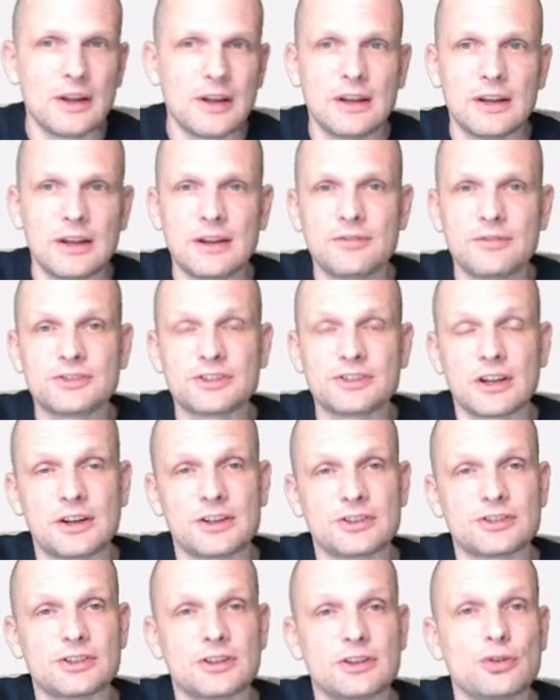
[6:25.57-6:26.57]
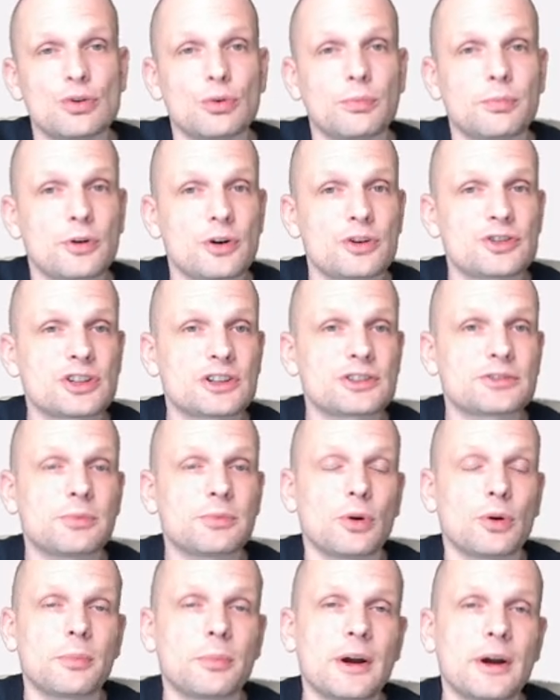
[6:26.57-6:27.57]
if there is a new project
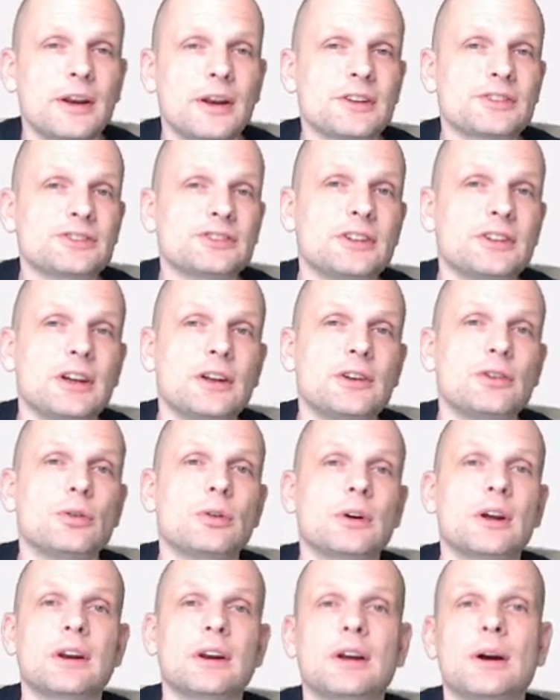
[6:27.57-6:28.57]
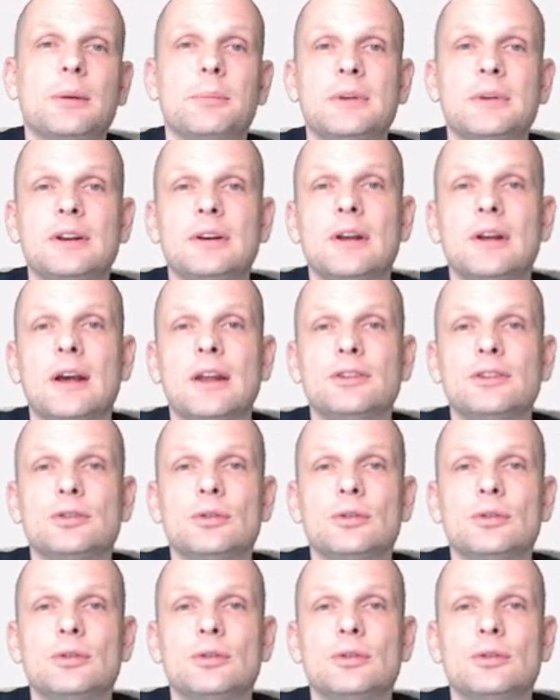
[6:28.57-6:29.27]
on Binance, here you can come in and you